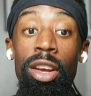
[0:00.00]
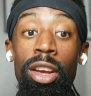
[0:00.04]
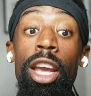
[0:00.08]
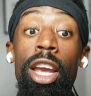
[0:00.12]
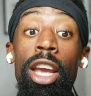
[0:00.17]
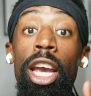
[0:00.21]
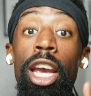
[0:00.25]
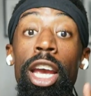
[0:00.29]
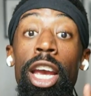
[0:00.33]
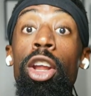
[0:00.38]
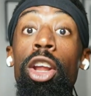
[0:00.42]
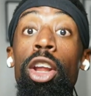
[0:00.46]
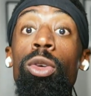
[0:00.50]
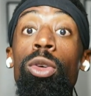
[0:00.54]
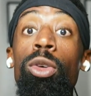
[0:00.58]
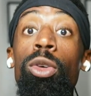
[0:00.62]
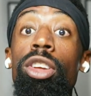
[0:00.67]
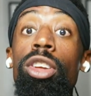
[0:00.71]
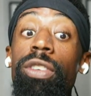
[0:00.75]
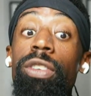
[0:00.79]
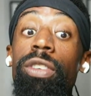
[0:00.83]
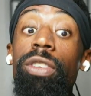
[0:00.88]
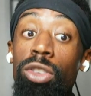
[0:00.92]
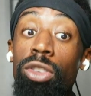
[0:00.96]
And those
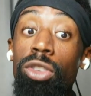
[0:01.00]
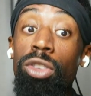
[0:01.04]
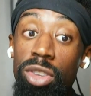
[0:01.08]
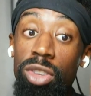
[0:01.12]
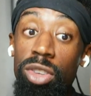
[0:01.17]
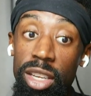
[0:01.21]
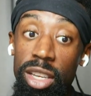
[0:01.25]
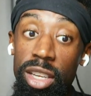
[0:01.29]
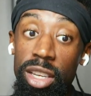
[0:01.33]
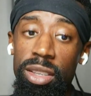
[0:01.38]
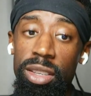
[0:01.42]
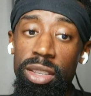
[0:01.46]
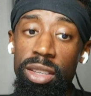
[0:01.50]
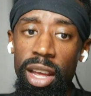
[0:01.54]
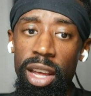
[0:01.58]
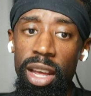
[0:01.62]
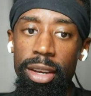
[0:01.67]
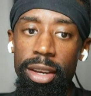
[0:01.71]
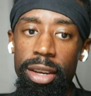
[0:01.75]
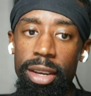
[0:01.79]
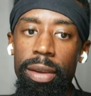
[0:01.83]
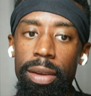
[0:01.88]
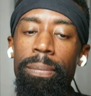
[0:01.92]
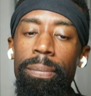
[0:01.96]
individuals that they select
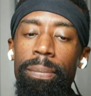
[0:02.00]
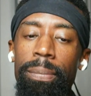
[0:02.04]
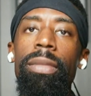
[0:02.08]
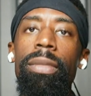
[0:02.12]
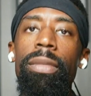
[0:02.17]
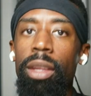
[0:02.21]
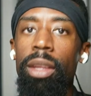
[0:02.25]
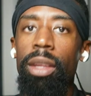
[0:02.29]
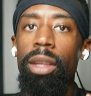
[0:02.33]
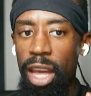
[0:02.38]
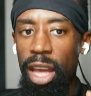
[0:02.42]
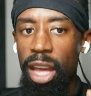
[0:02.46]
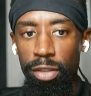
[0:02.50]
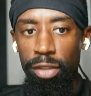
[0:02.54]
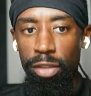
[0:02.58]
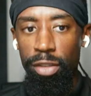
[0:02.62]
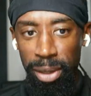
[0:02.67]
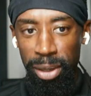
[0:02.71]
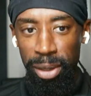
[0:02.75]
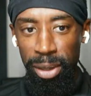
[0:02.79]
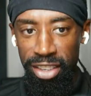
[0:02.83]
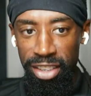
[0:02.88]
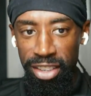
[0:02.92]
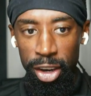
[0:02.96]
have been
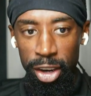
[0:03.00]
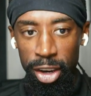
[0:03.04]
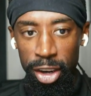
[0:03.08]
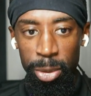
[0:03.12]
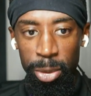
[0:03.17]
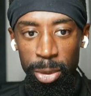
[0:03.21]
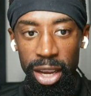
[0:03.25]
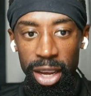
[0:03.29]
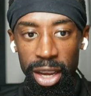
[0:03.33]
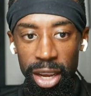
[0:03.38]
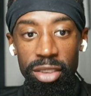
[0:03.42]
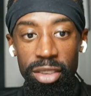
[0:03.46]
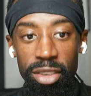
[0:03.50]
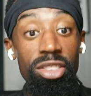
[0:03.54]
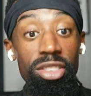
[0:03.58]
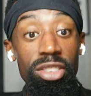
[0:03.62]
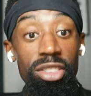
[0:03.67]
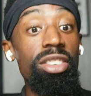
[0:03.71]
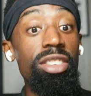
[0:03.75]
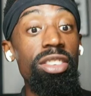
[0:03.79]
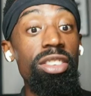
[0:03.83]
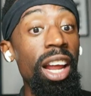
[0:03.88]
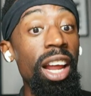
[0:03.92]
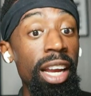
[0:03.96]
terrible at it. Just
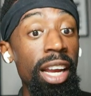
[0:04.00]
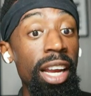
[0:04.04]
like